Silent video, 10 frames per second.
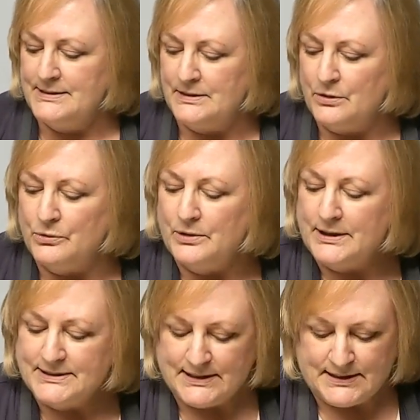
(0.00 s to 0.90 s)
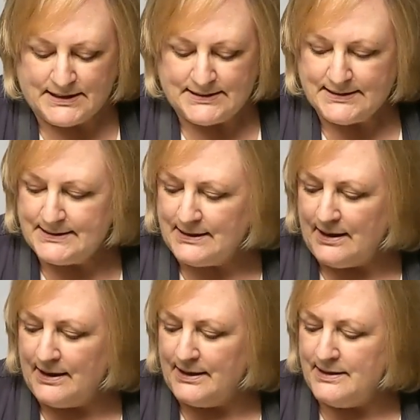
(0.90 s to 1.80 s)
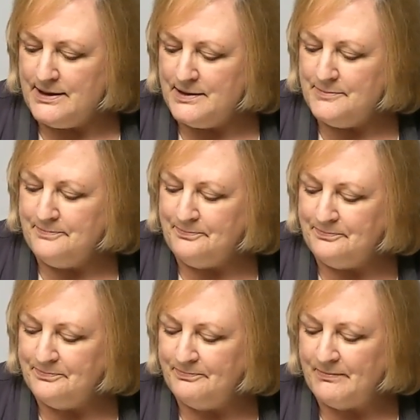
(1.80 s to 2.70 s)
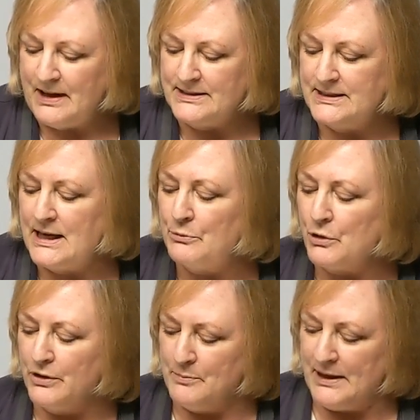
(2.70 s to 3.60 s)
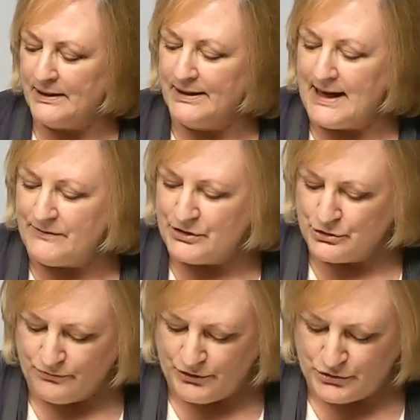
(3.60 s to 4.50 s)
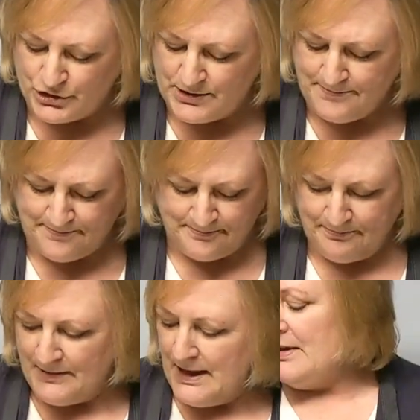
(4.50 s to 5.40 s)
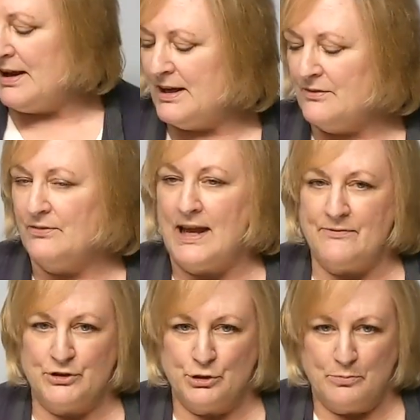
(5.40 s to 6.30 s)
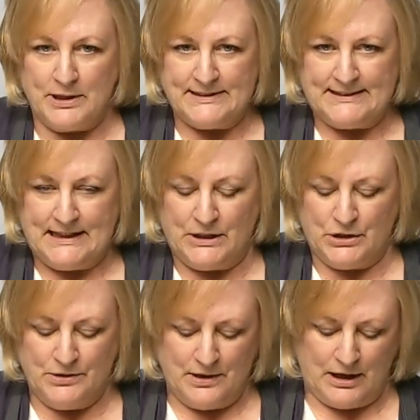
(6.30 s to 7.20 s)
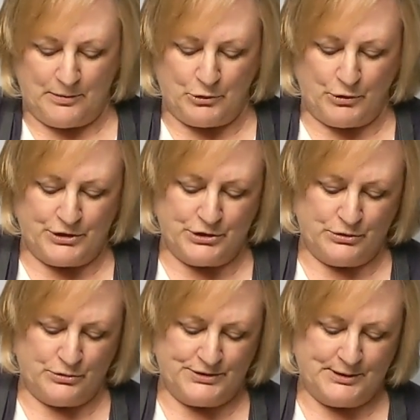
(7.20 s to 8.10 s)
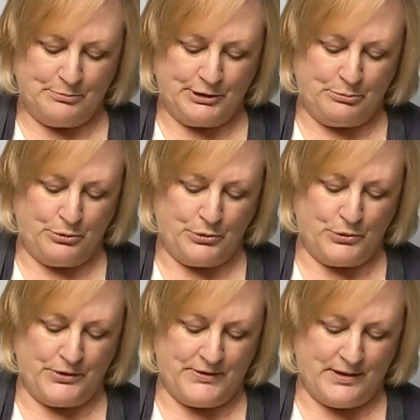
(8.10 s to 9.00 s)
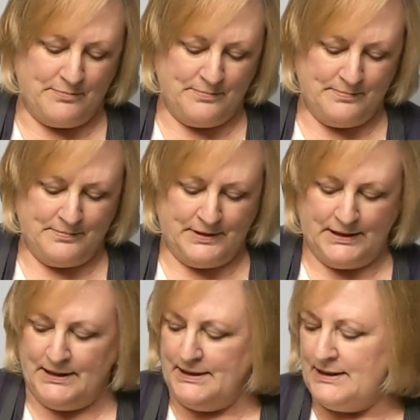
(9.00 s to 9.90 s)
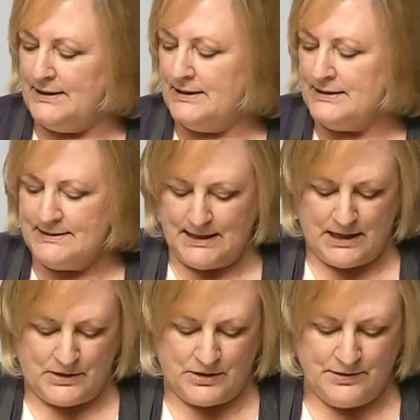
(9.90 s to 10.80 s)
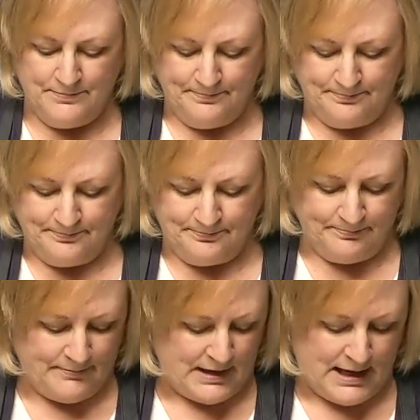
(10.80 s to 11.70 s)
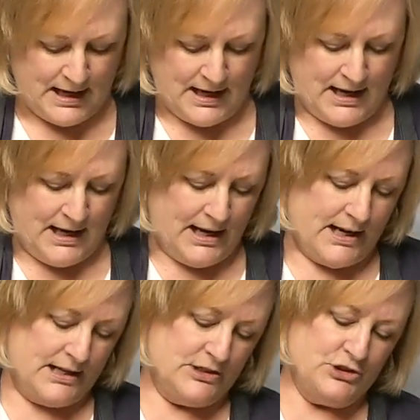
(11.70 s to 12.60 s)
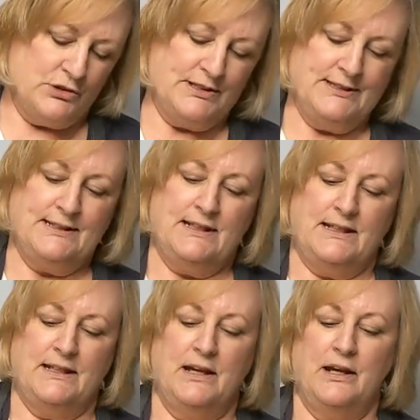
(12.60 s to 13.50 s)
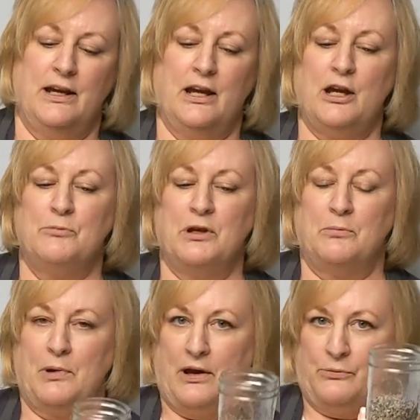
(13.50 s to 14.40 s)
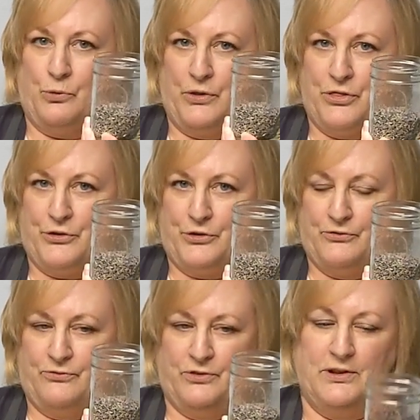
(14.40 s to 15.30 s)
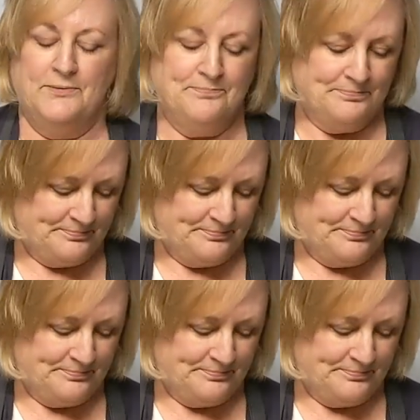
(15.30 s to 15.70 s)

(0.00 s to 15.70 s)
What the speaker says: So let's set these aside. Today we're going to make a lavender infusion. I have lavender buds here. I'm going to simply pour them in the container. And as you can see, I'm about 1/3 full.